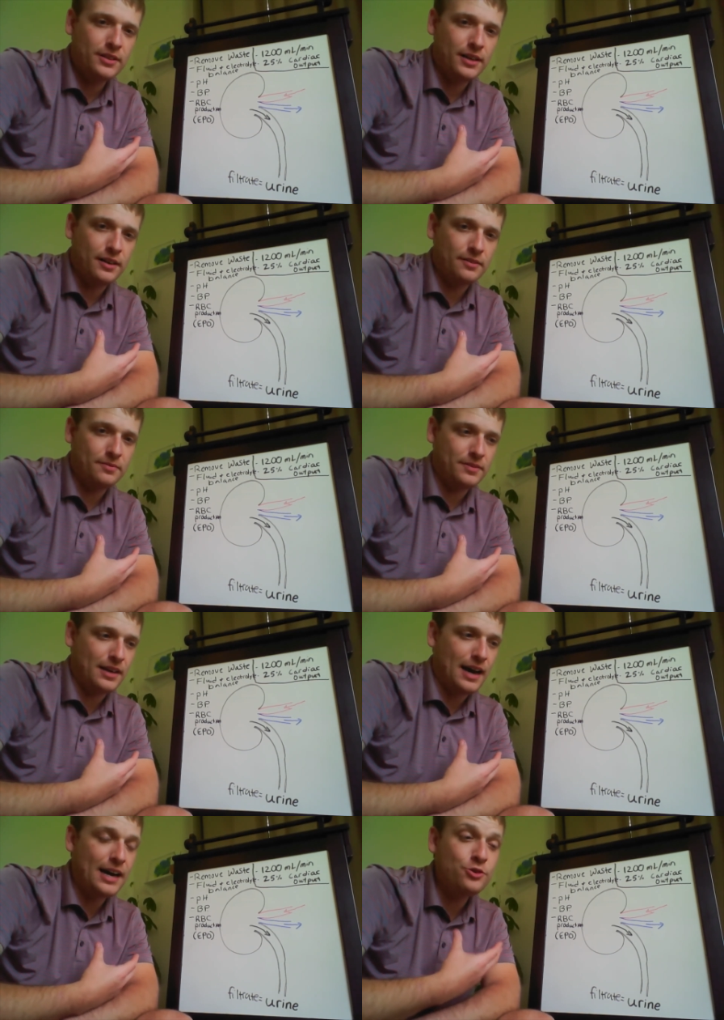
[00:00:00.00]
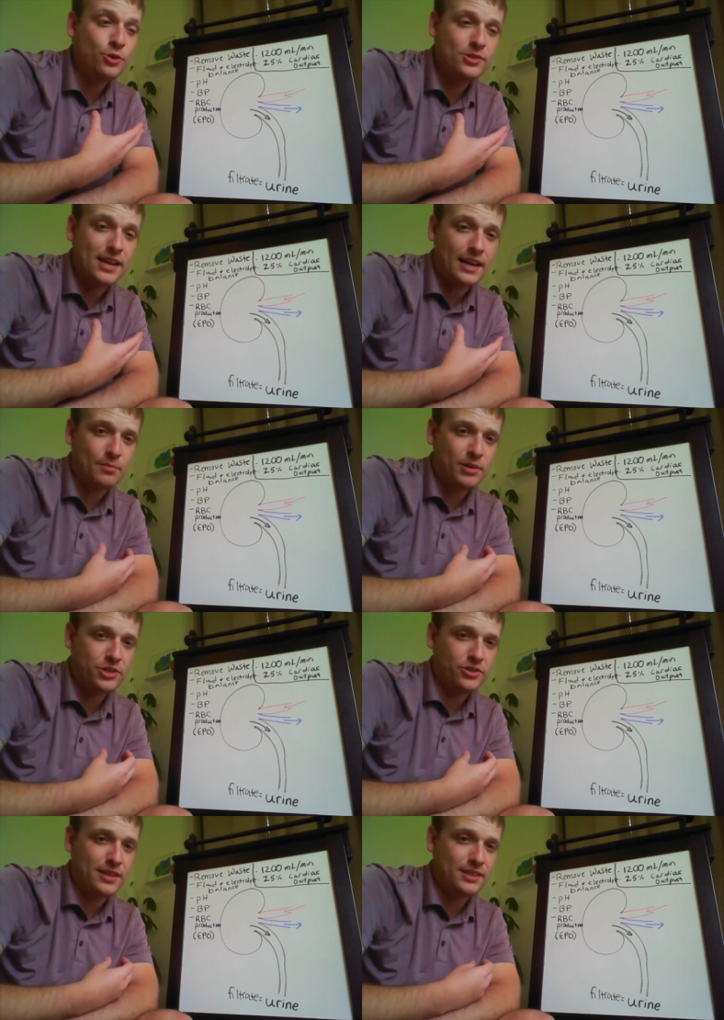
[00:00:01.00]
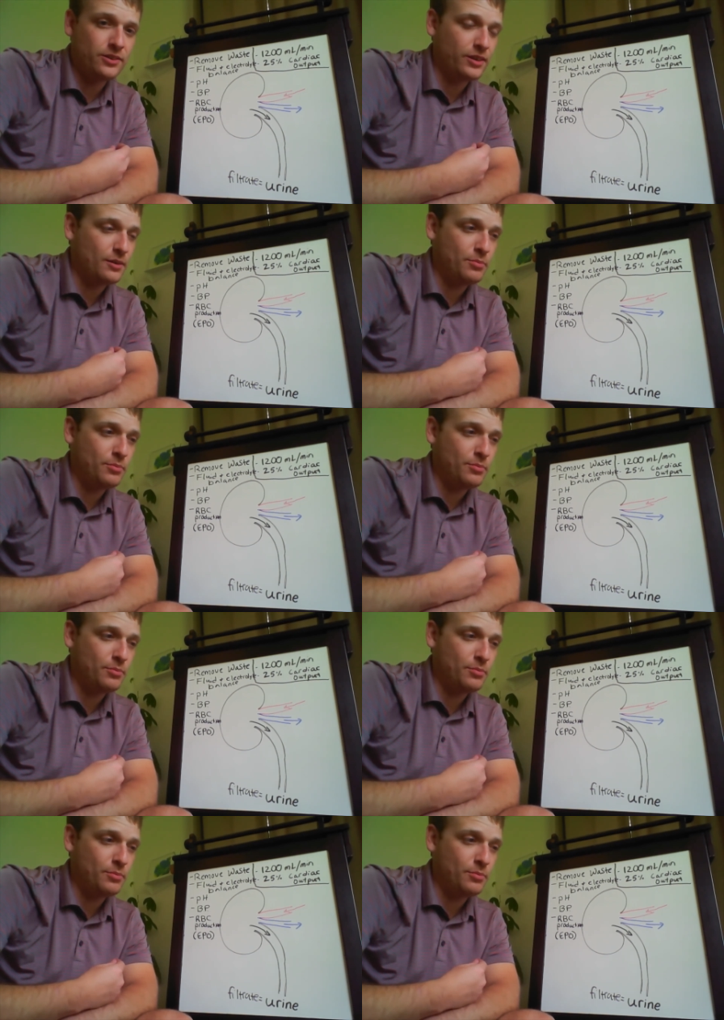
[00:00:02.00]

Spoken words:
the hydrostatic pressure that's going